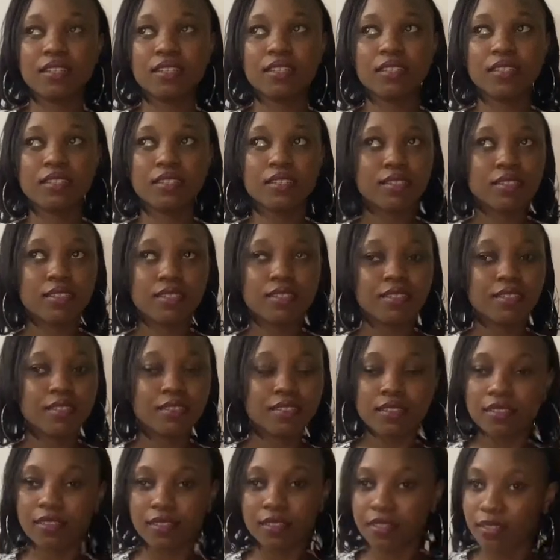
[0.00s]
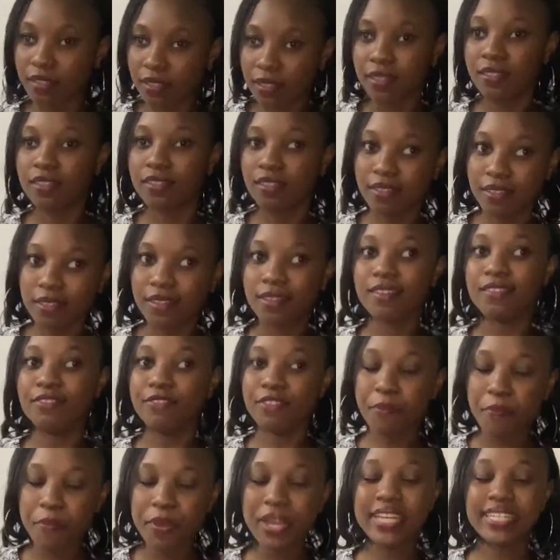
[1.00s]
you know, dotting your
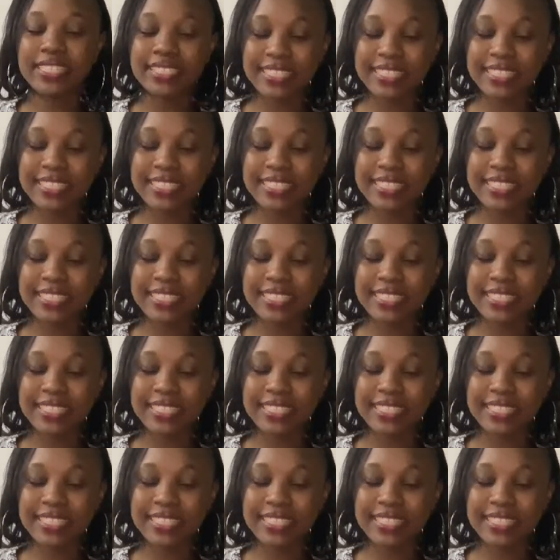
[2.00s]
eyes.